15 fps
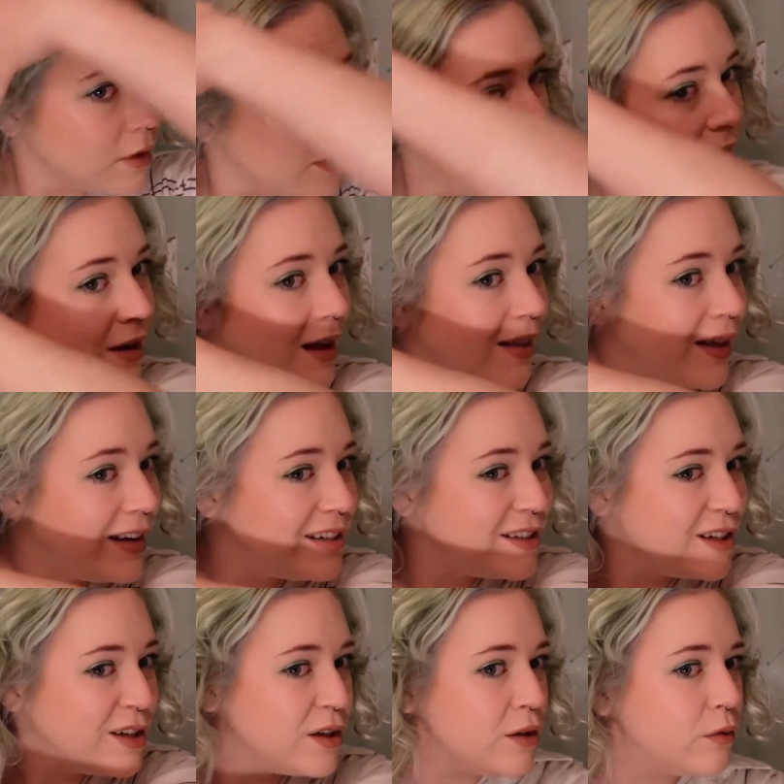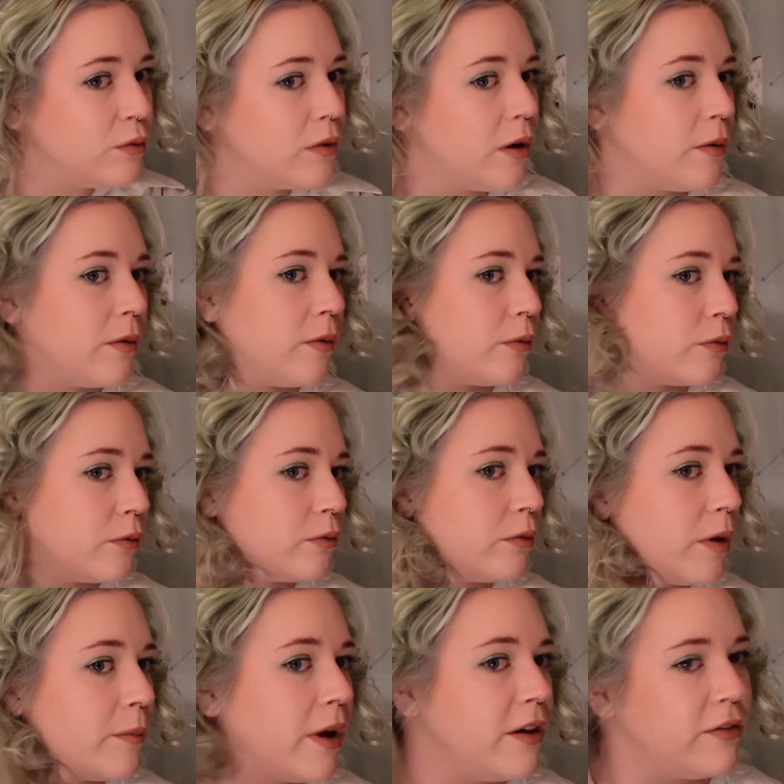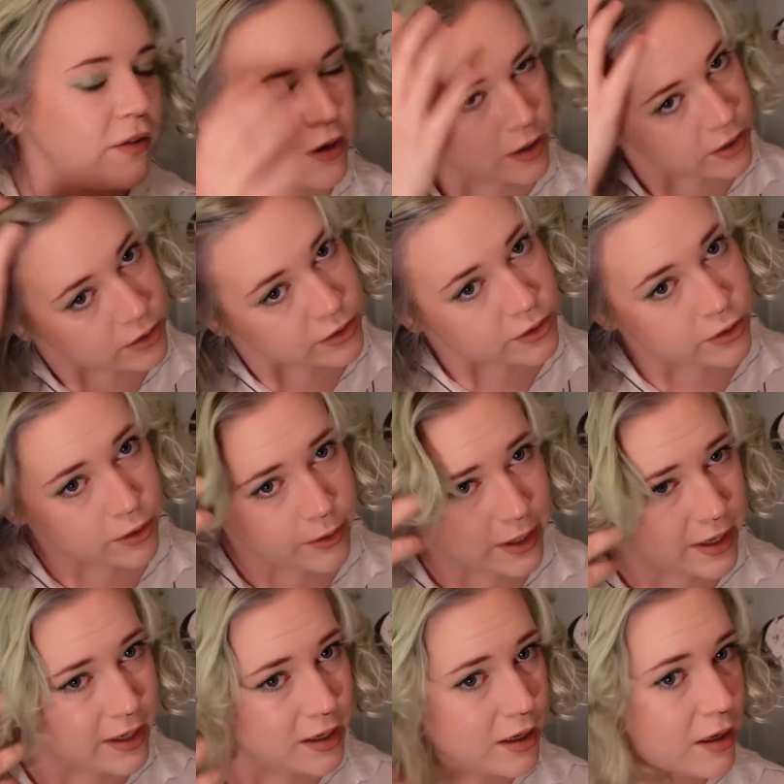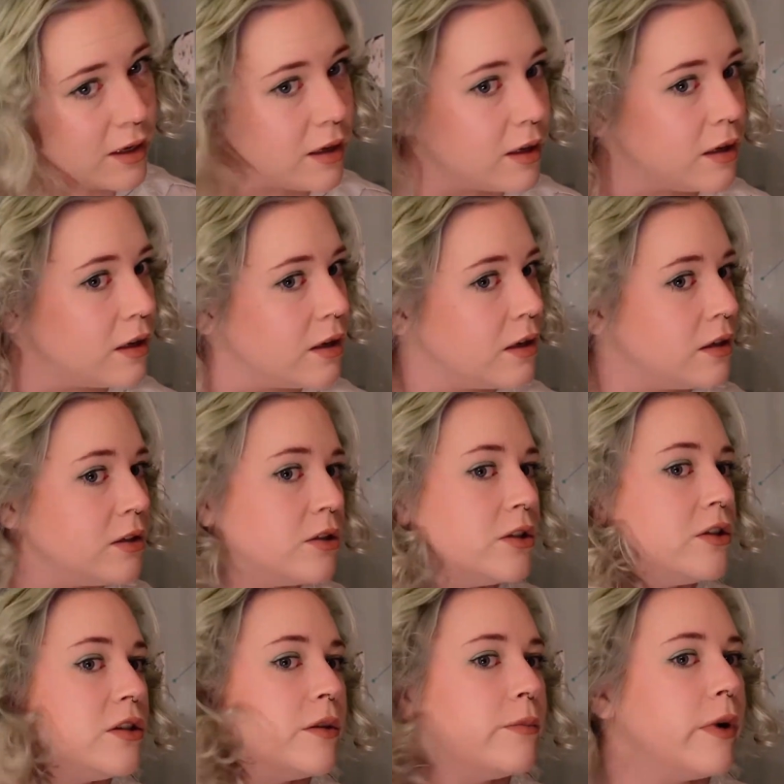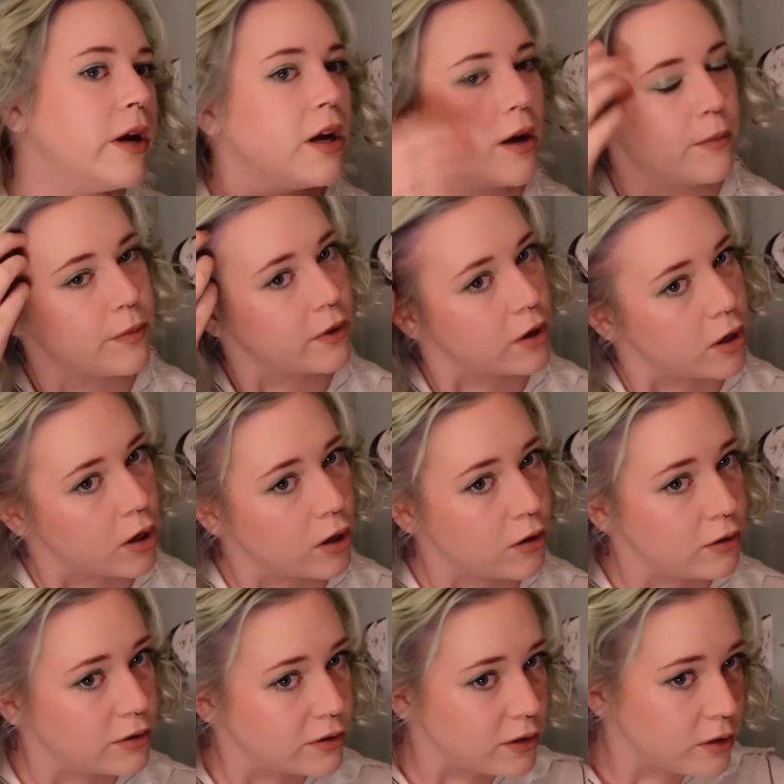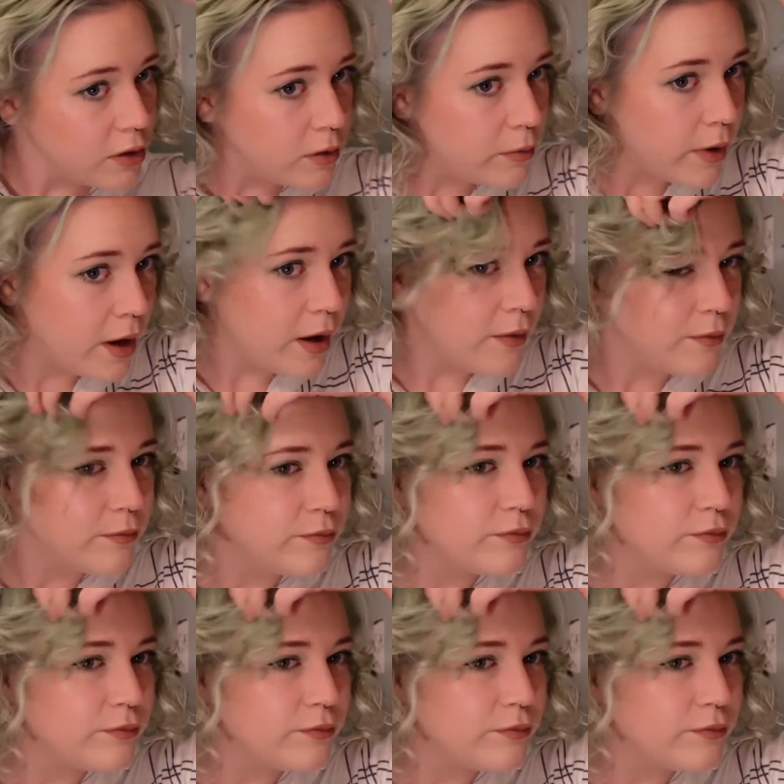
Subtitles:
then I like to run my fingers through it just to break up the curls a little bit.